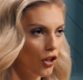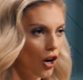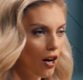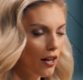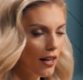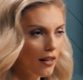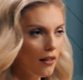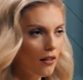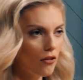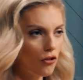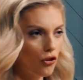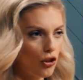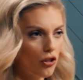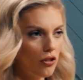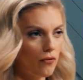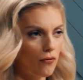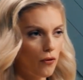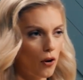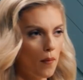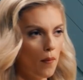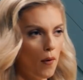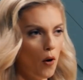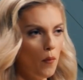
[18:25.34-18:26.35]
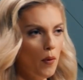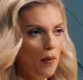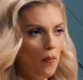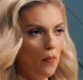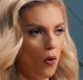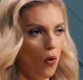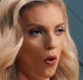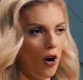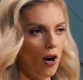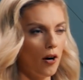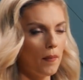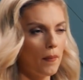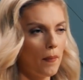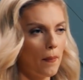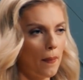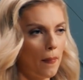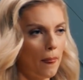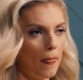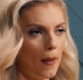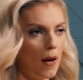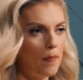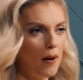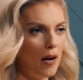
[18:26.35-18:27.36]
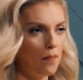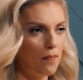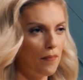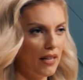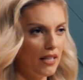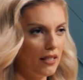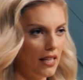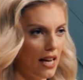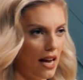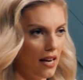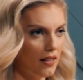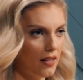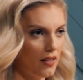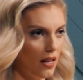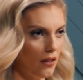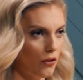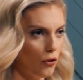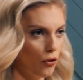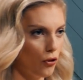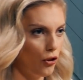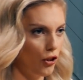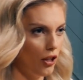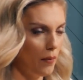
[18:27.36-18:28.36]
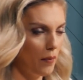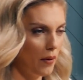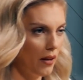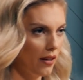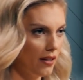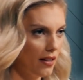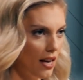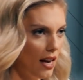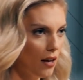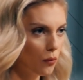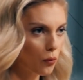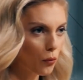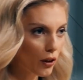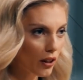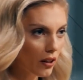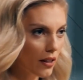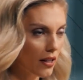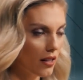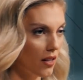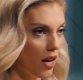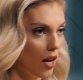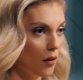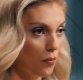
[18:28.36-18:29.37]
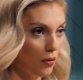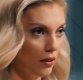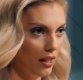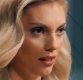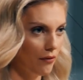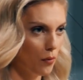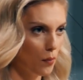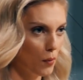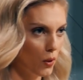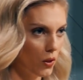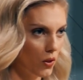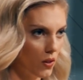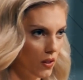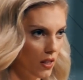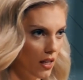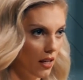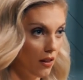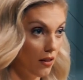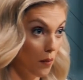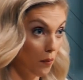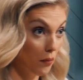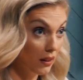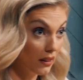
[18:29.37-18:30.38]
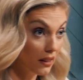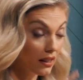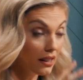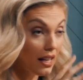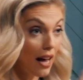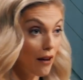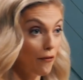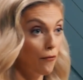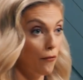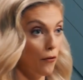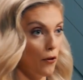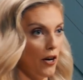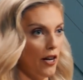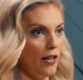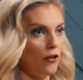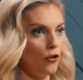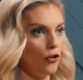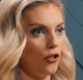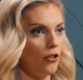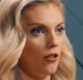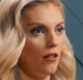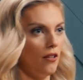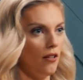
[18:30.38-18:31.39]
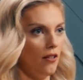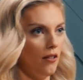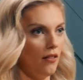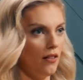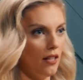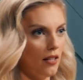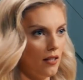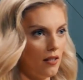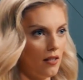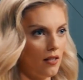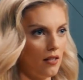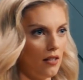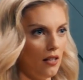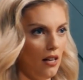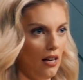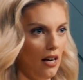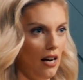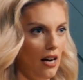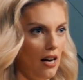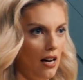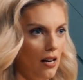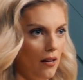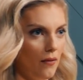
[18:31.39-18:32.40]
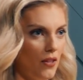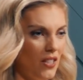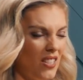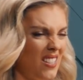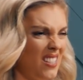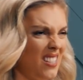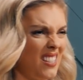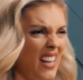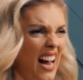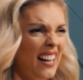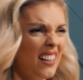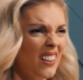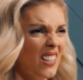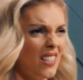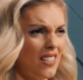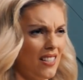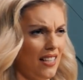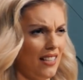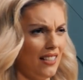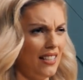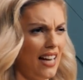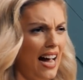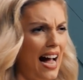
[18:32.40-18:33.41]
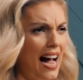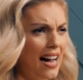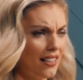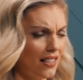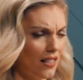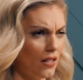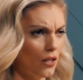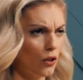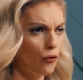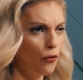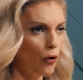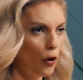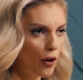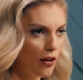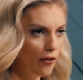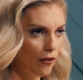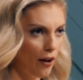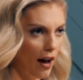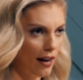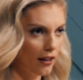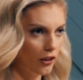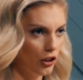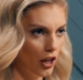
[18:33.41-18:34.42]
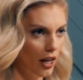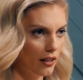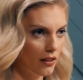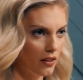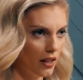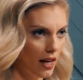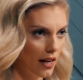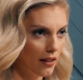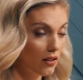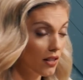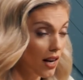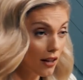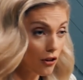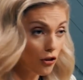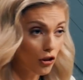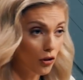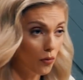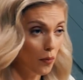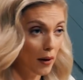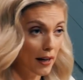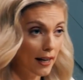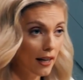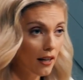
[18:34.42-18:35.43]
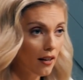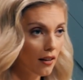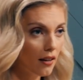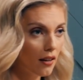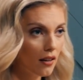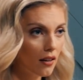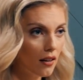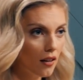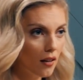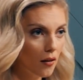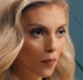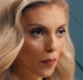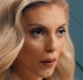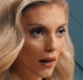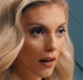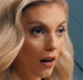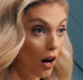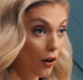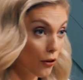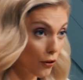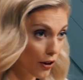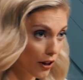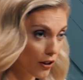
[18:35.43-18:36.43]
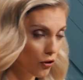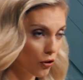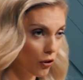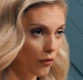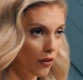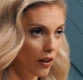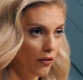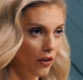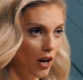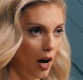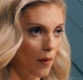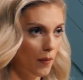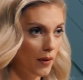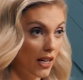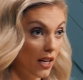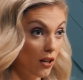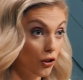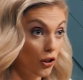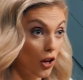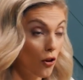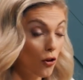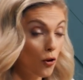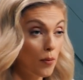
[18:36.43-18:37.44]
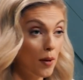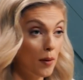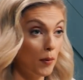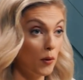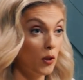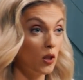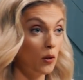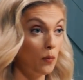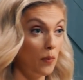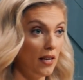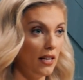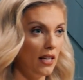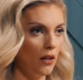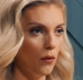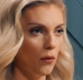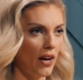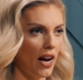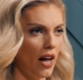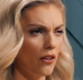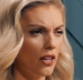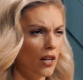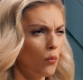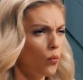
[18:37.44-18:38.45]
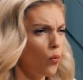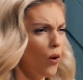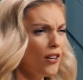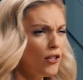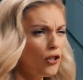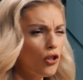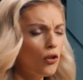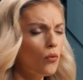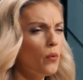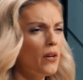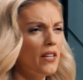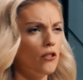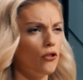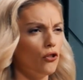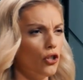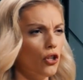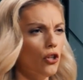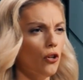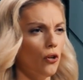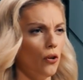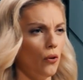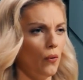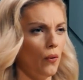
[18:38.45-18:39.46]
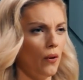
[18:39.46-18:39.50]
Talking just for a moment more about big tech censorship, because it really is unbelievable to see them leverage this, uh, this silencing tactic, these phony fact checks against not just me, but other conservative commentators, other people speaking reality. What should we do?